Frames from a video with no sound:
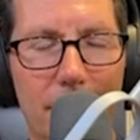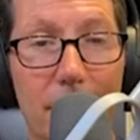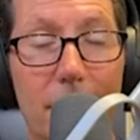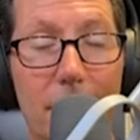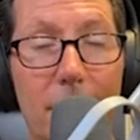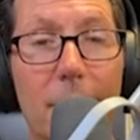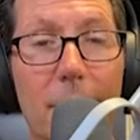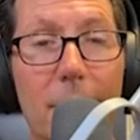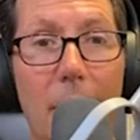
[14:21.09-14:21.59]

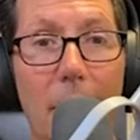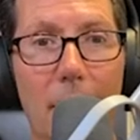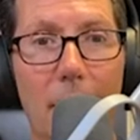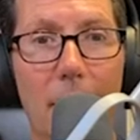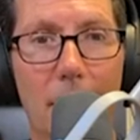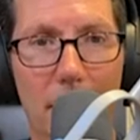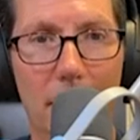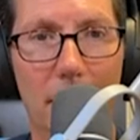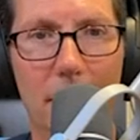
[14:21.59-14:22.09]

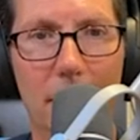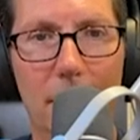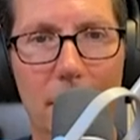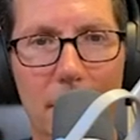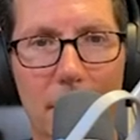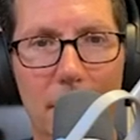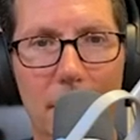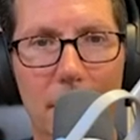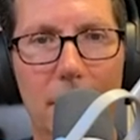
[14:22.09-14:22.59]

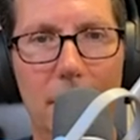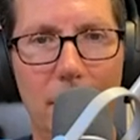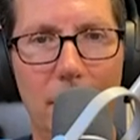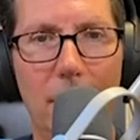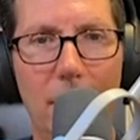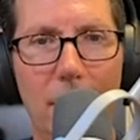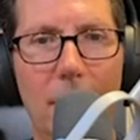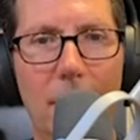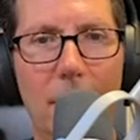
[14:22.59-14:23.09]

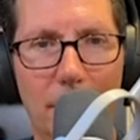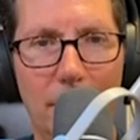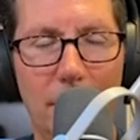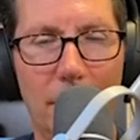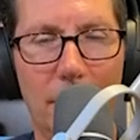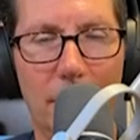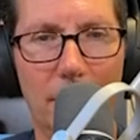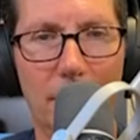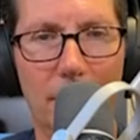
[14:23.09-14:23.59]

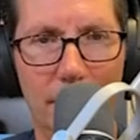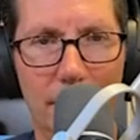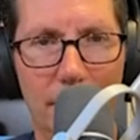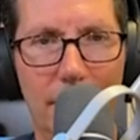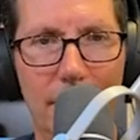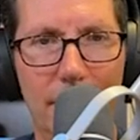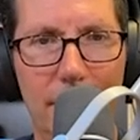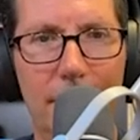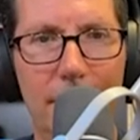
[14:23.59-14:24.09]

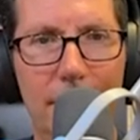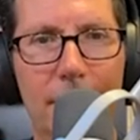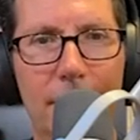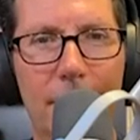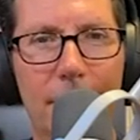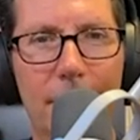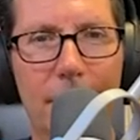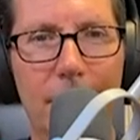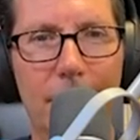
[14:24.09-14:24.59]

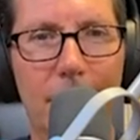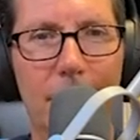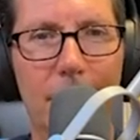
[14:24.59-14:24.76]
No words are spoken by the person on screen.